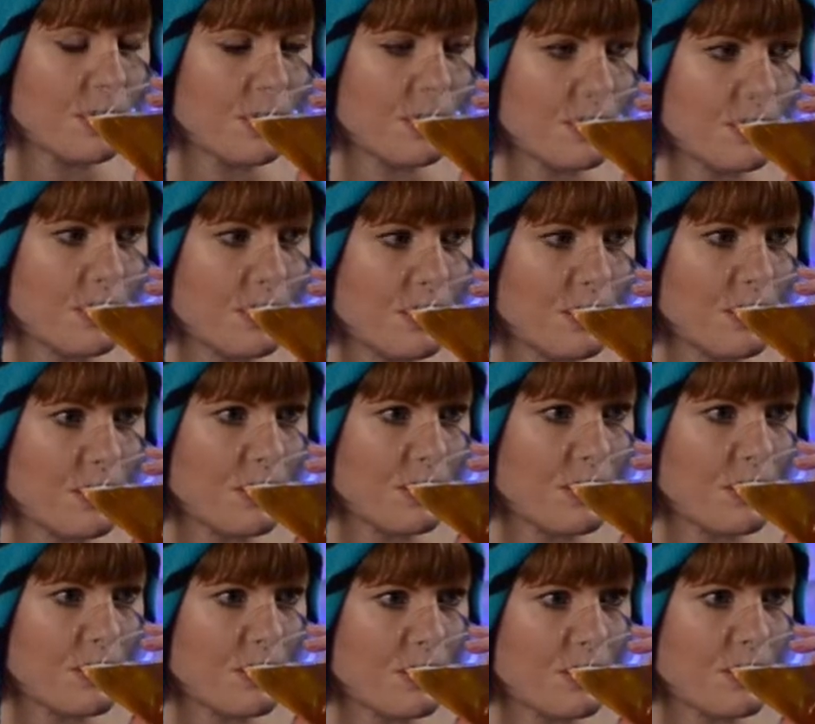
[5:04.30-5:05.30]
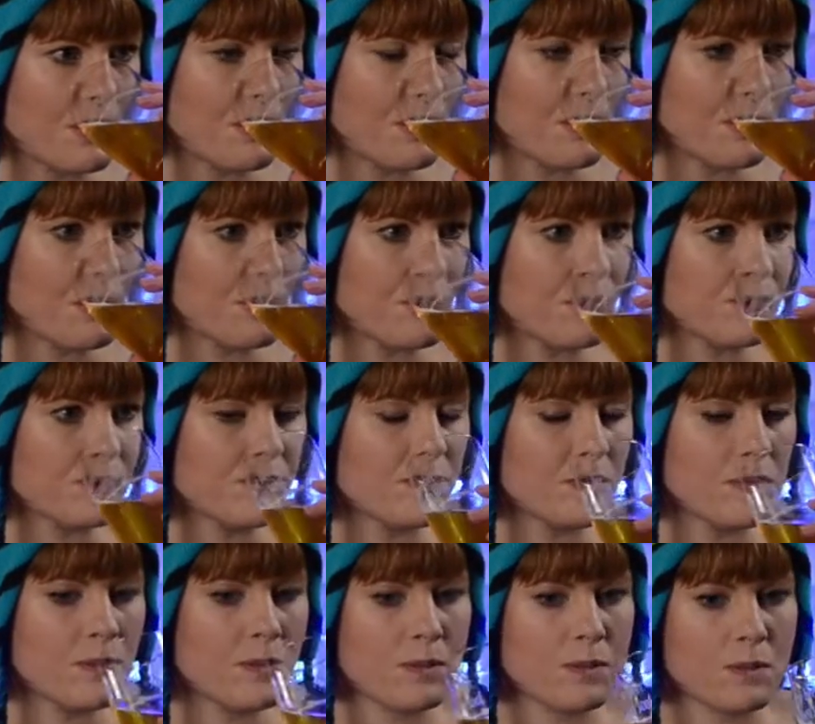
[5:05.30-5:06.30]

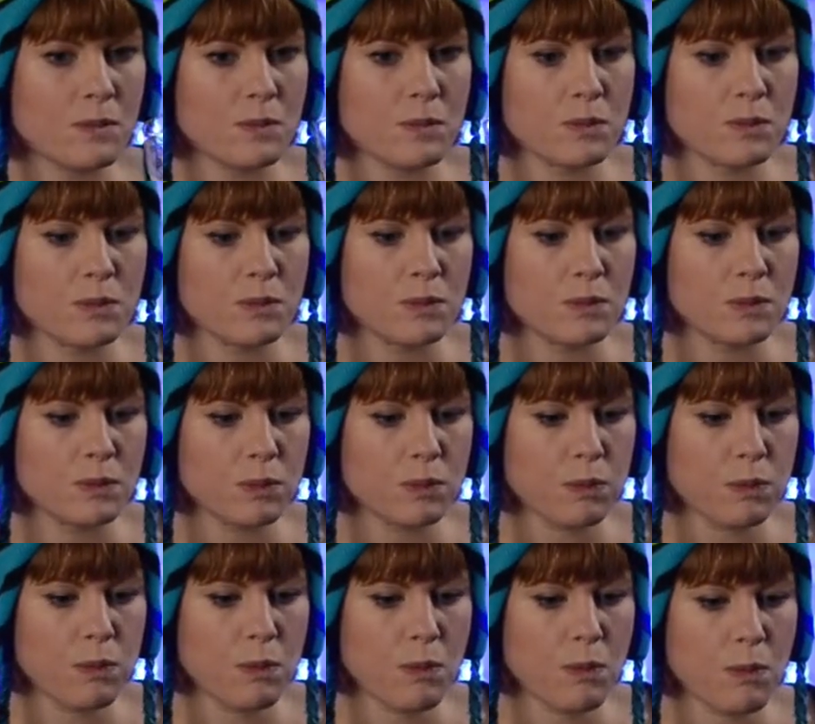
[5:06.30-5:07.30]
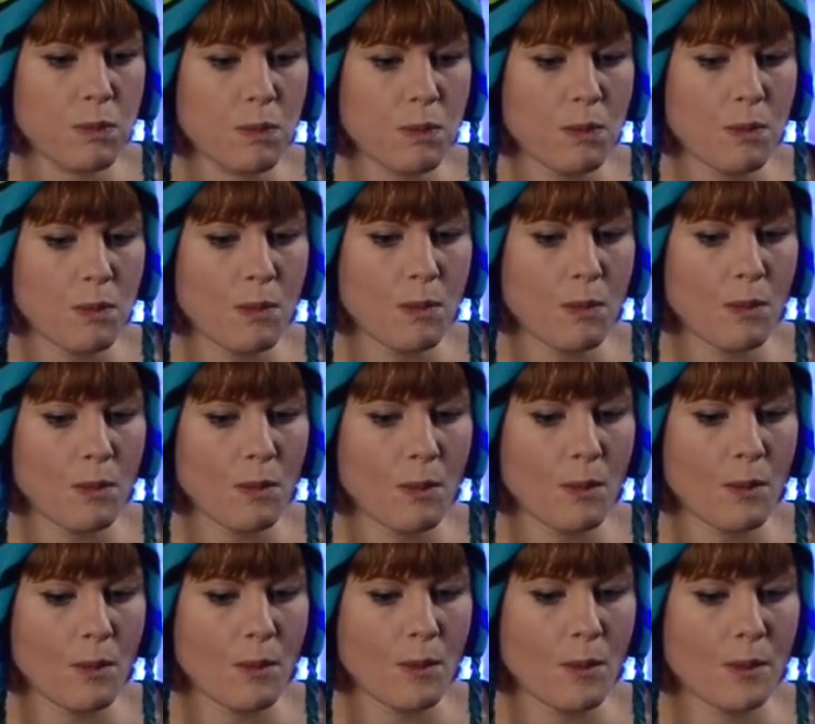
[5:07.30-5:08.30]

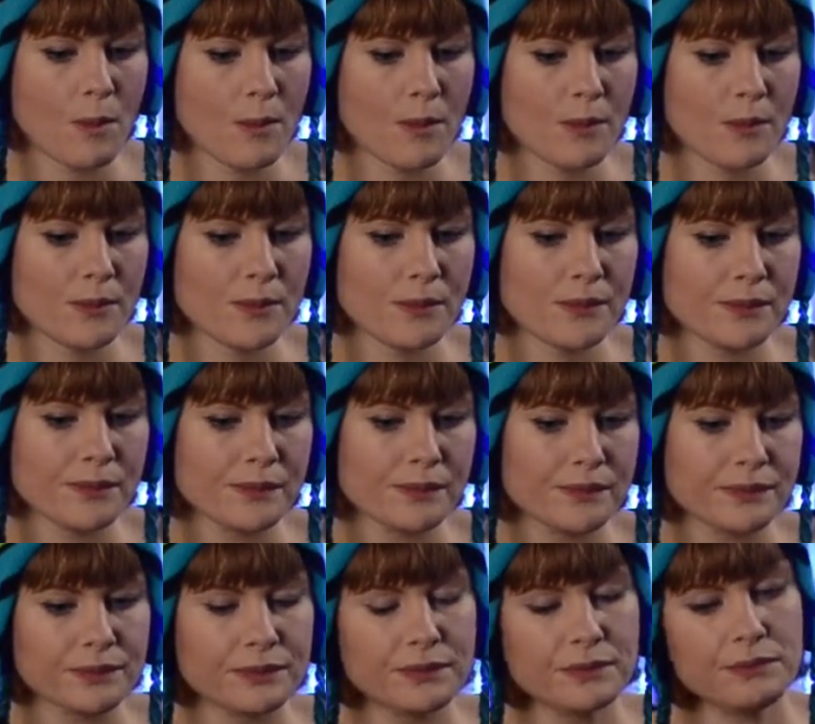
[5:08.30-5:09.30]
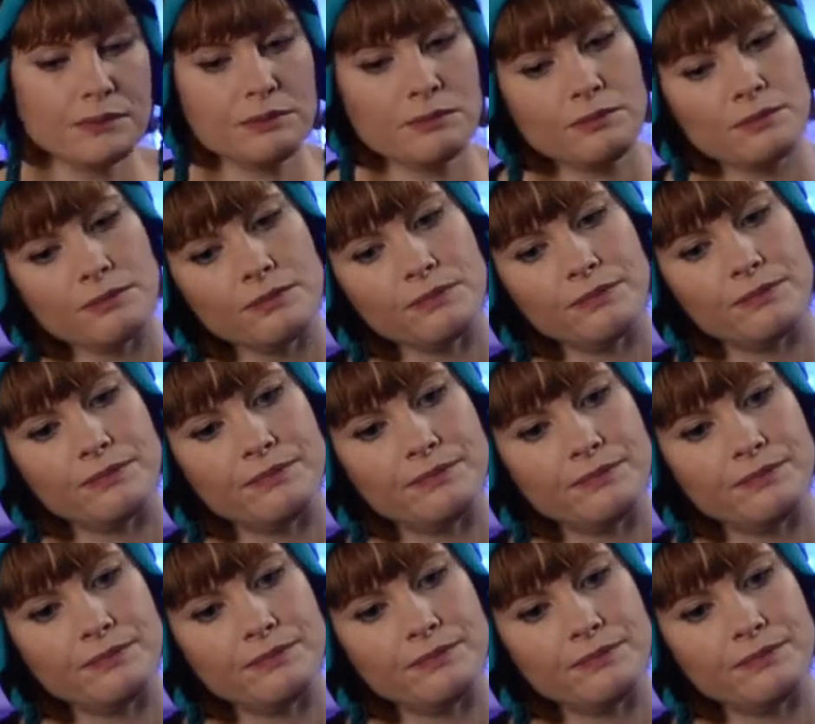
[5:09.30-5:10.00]
Nothing is said.